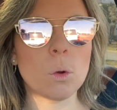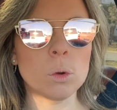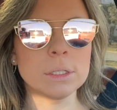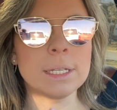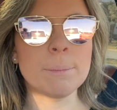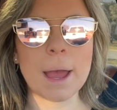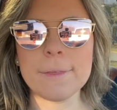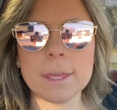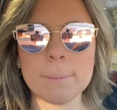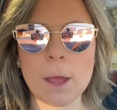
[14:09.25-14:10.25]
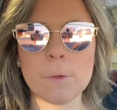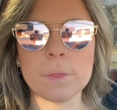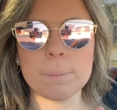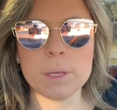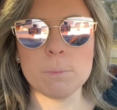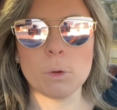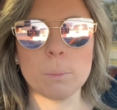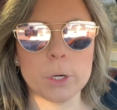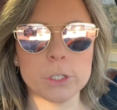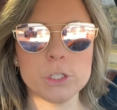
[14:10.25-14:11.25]
only buy the amount that people
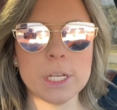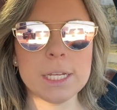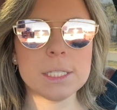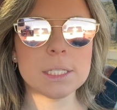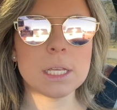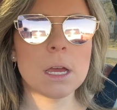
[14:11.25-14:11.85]
purchase,